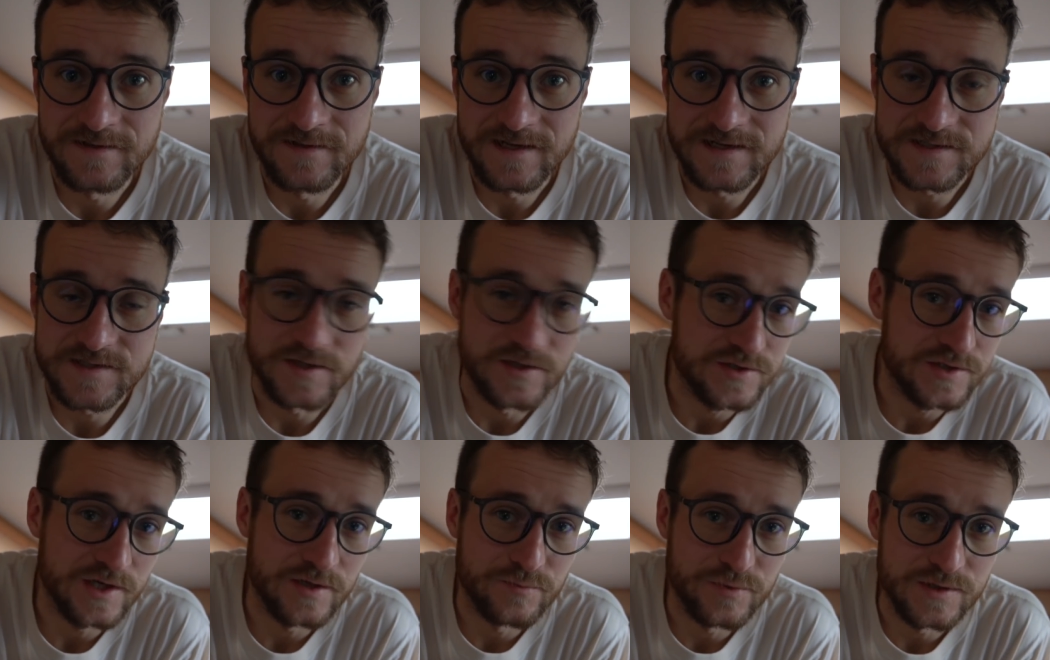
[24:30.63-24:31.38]
That
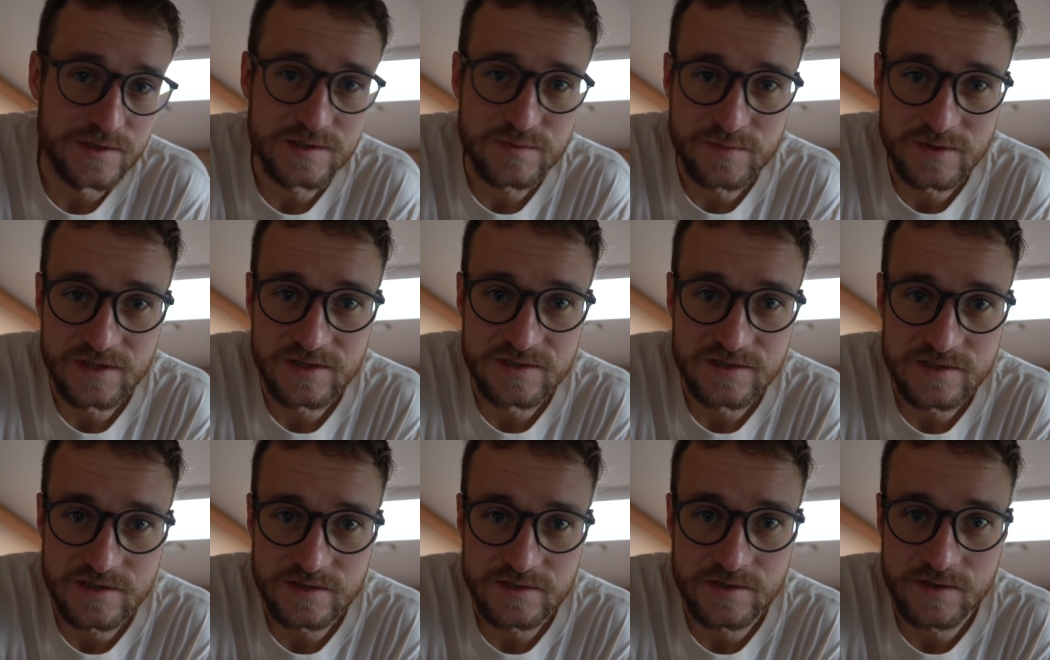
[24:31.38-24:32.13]
sunshine we
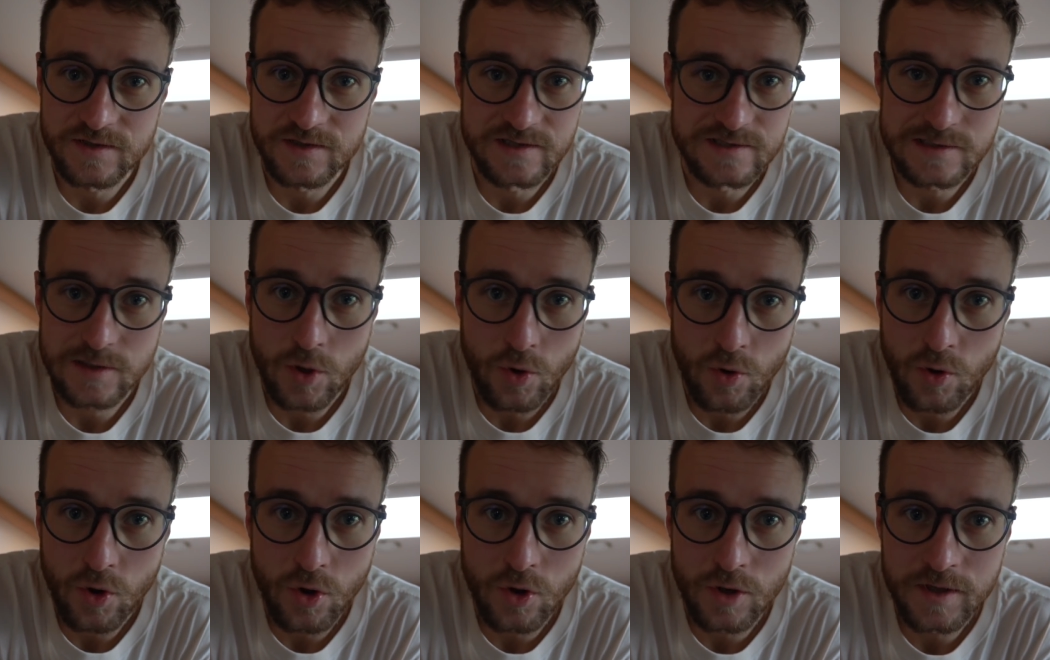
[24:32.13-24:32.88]
experienced yesterday is
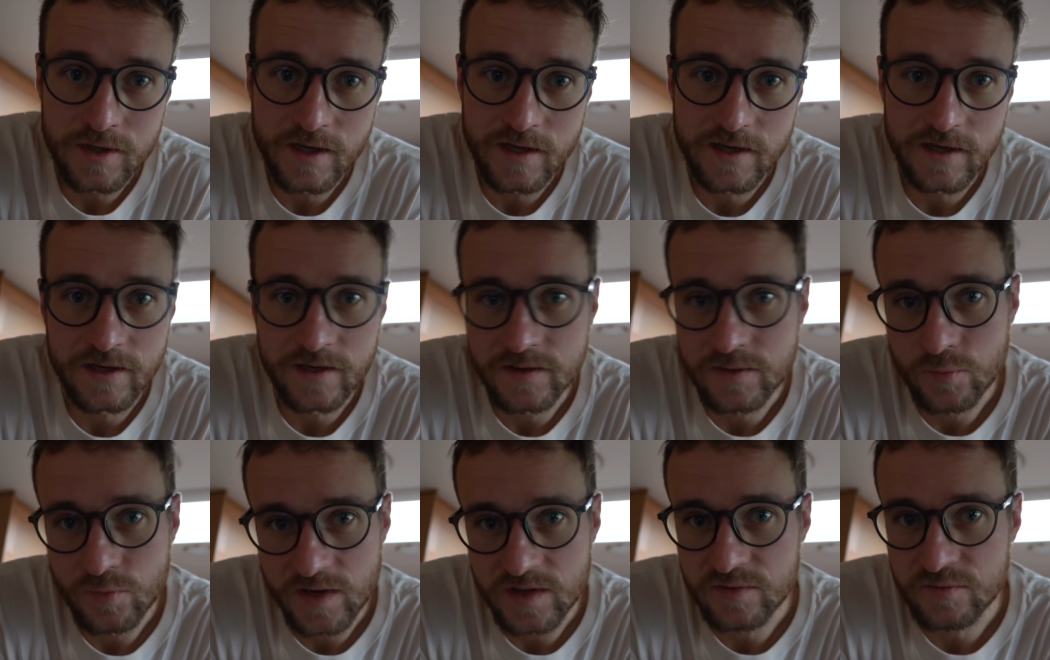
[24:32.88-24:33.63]
long gone. The
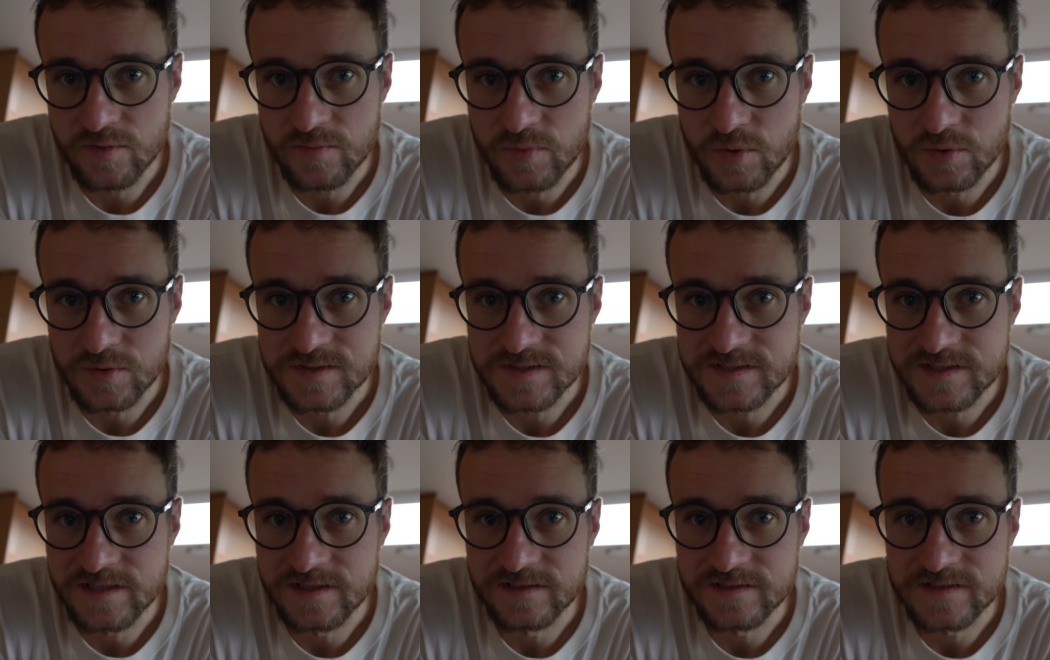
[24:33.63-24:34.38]
weather report's
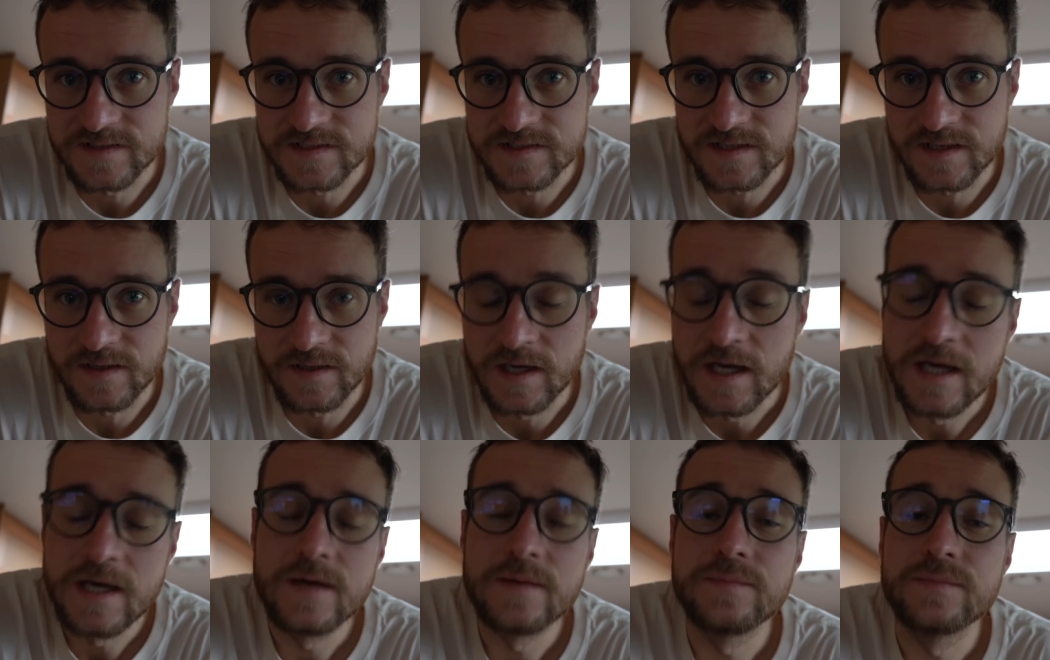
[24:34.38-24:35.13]
saying that it's a
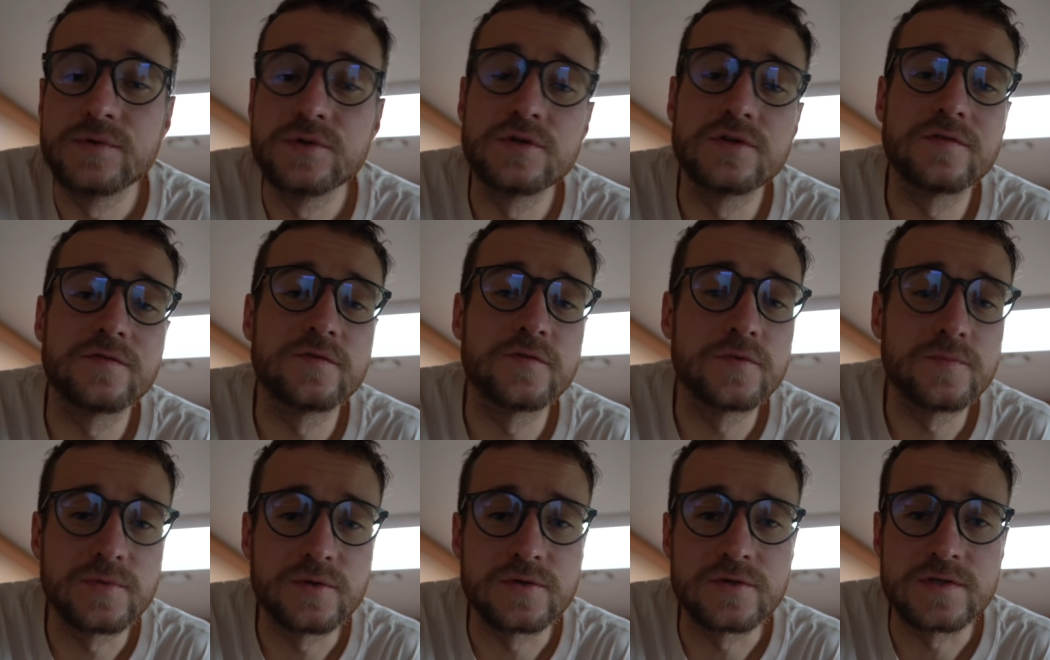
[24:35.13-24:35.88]
Beautiful
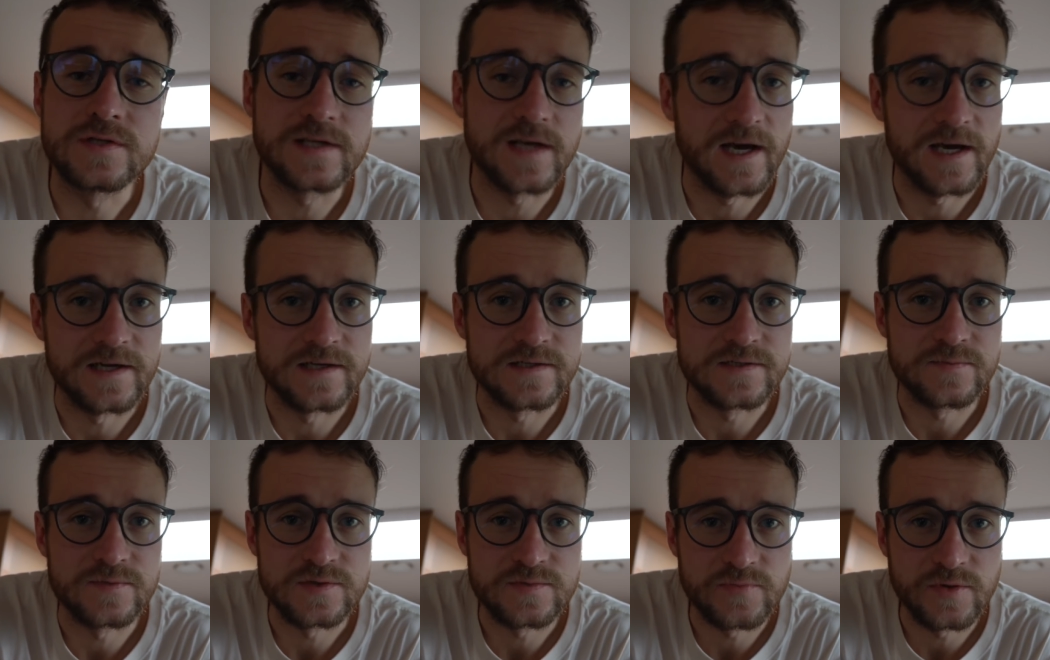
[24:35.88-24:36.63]
blue
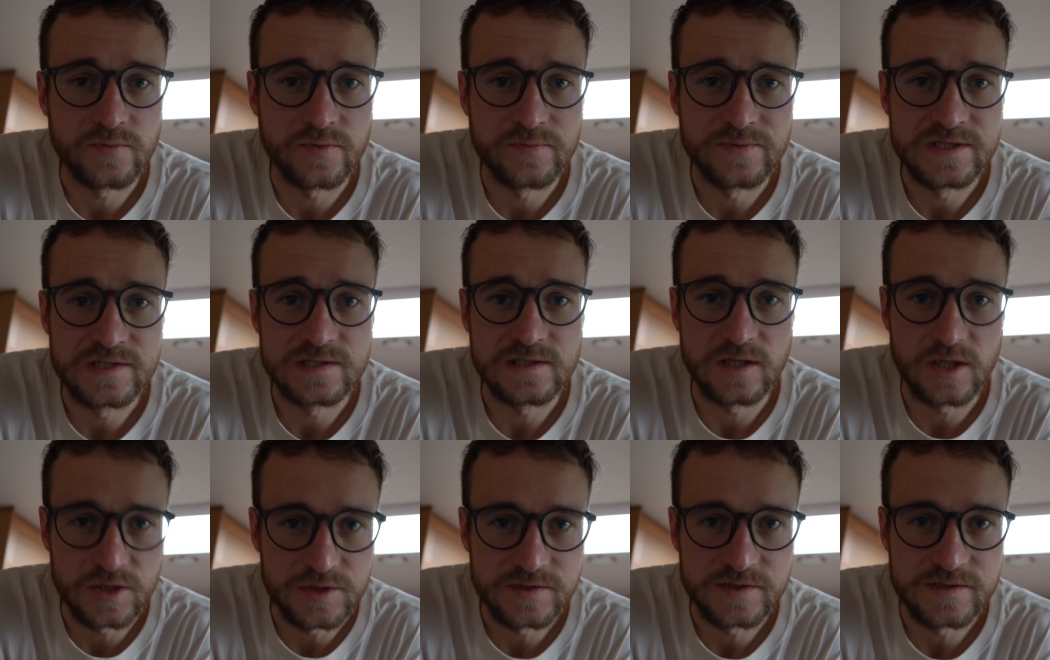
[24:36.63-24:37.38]
skies, which probably means
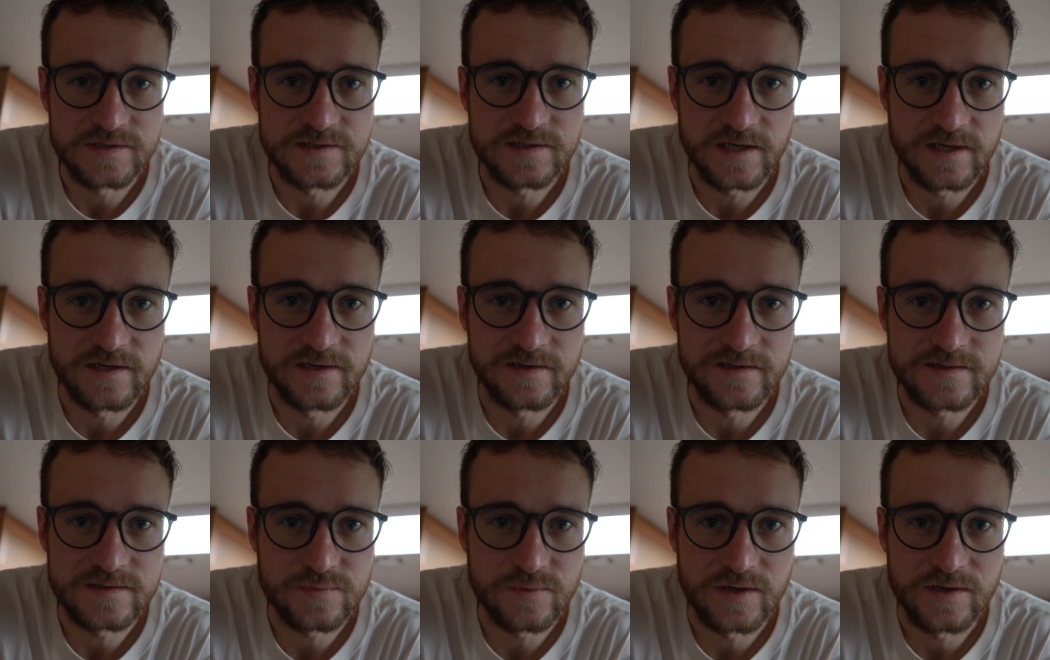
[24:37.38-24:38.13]
London's getting
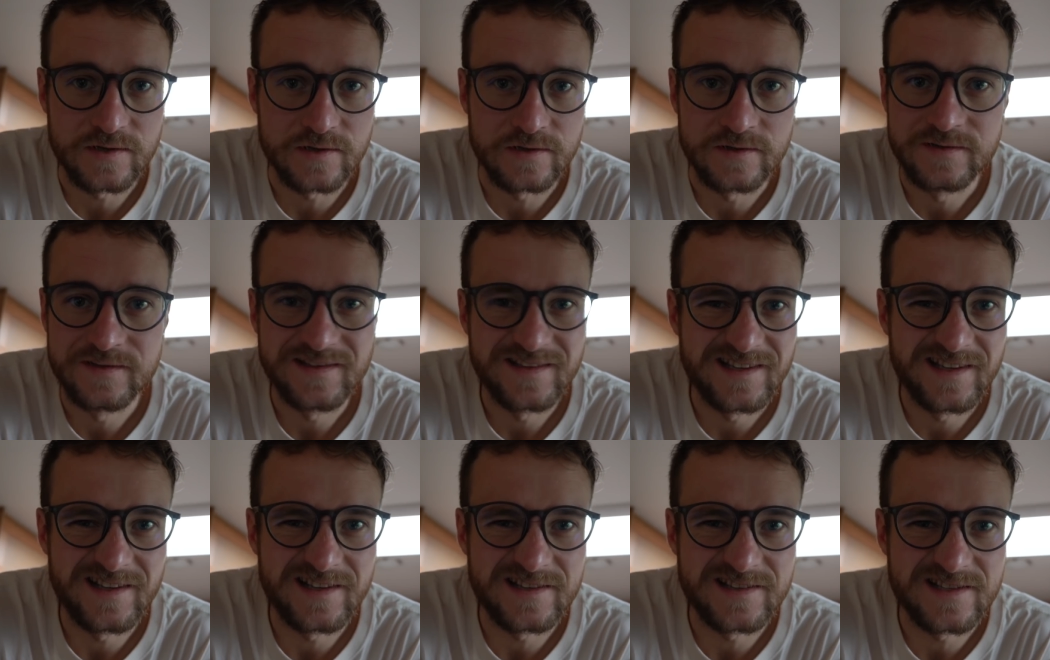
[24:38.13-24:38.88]
nice weather.
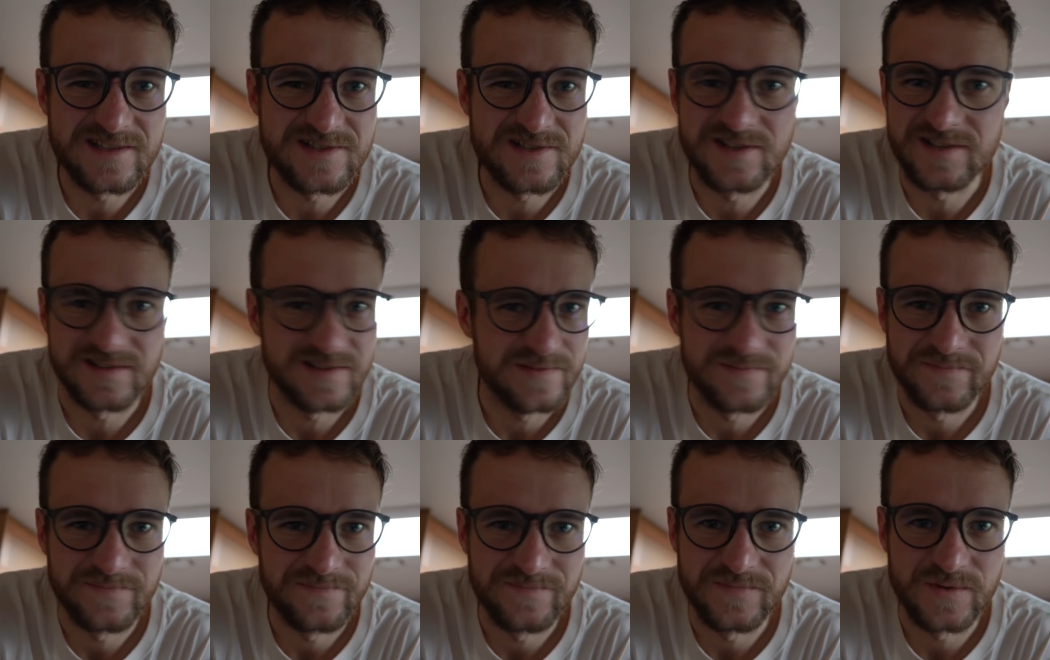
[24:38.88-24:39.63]
The Lake District,
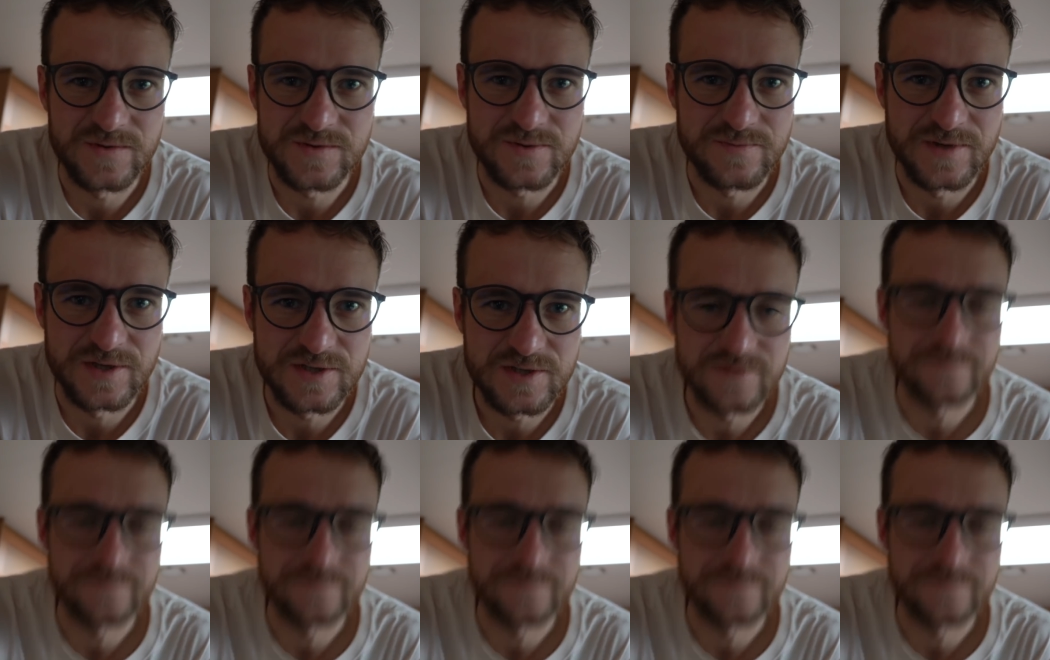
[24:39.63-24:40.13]
not so much.